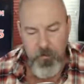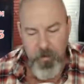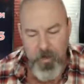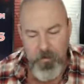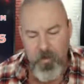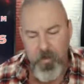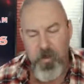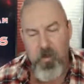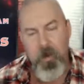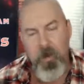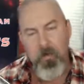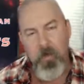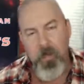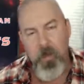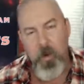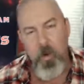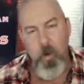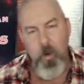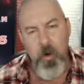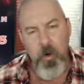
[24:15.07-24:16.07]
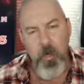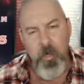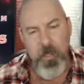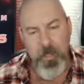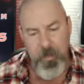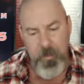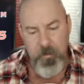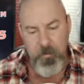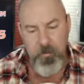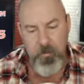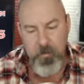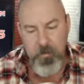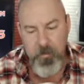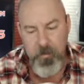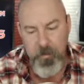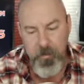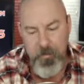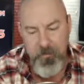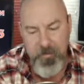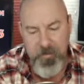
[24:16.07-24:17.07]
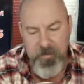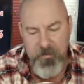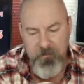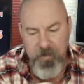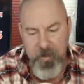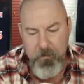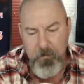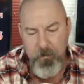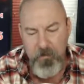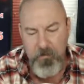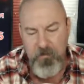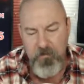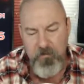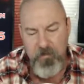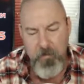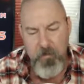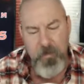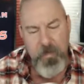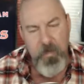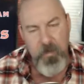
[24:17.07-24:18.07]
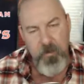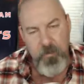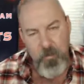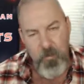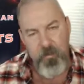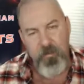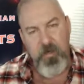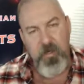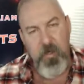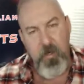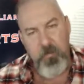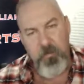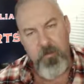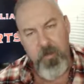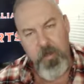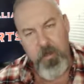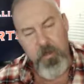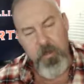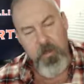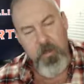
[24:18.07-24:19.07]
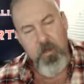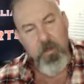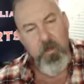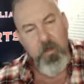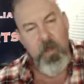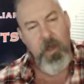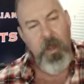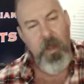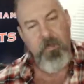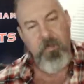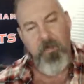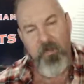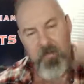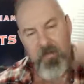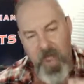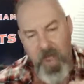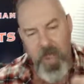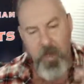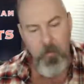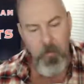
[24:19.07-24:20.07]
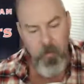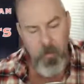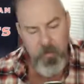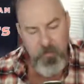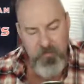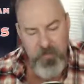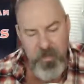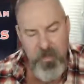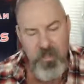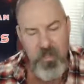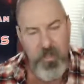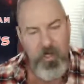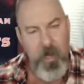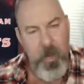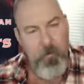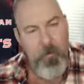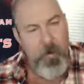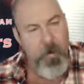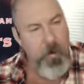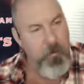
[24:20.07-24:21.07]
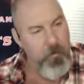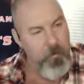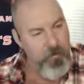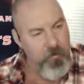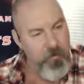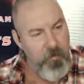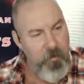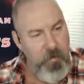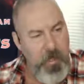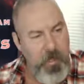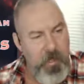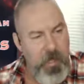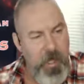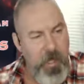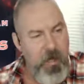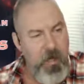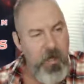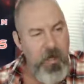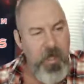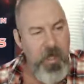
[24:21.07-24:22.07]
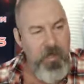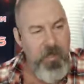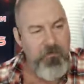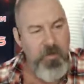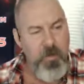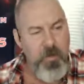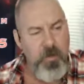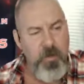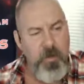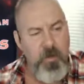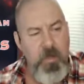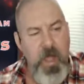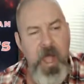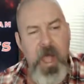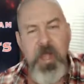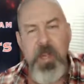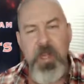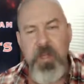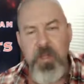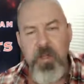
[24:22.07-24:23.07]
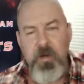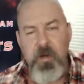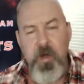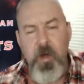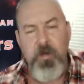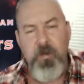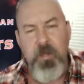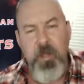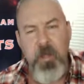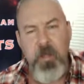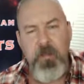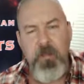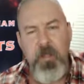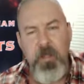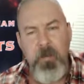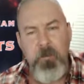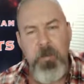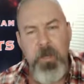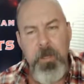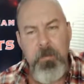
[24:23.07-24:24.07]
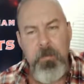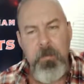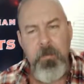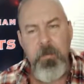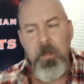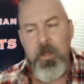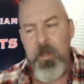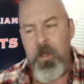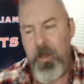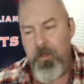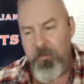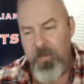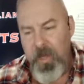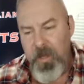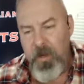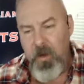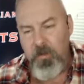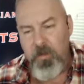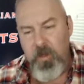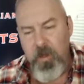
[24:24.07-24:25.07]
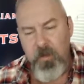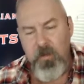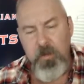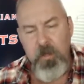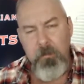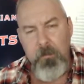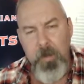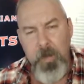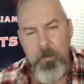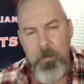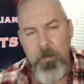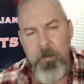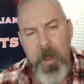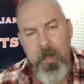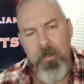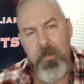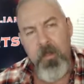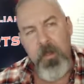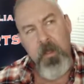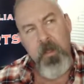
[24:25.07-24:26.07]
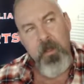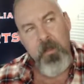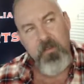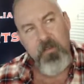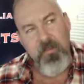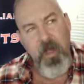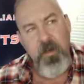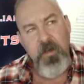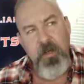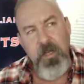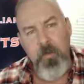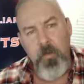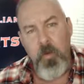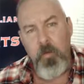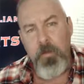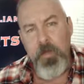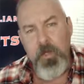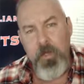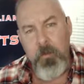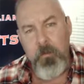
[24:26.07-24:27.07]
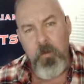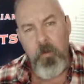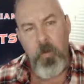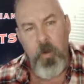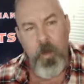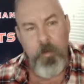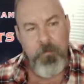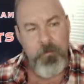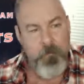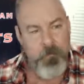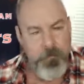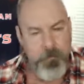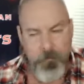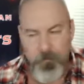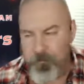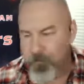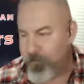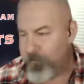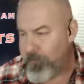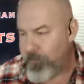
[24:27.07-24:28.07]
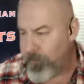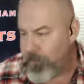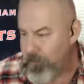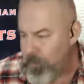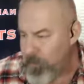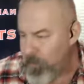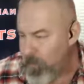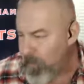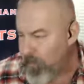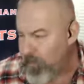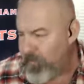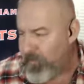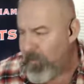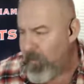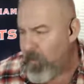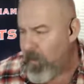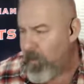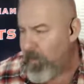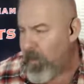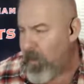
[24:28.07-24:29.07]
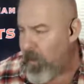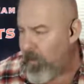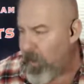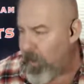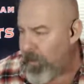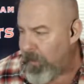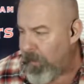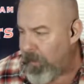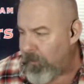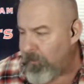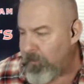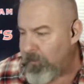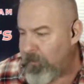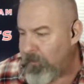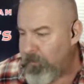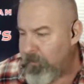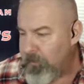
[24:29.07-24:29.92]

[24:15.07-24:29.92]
make the commitment, go order it again, and then give that book to somebody else once it comes in, and then that will eventually up our numbers. If you'll do that and you go tell 10 people and they go tell 10 people by Sunday, we'll be number one. Let's see what we are right now.